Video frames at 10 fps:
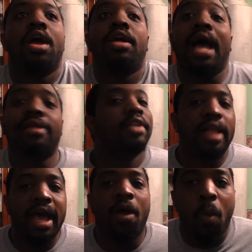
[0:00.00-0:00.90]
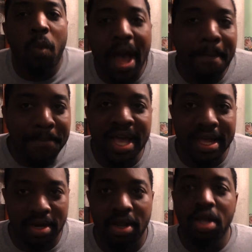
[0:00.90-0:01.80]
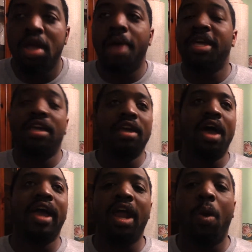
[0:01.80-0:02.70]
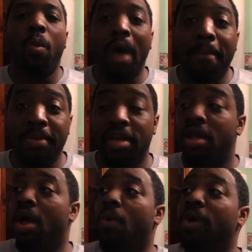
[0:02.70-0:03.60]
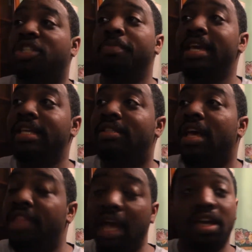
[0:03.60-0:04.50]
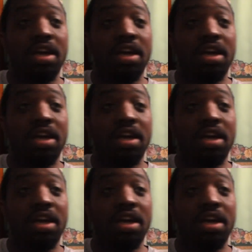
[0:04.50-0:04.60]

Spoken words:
Godzilla had a weapon. I mean, King Kong had a weapon, which means that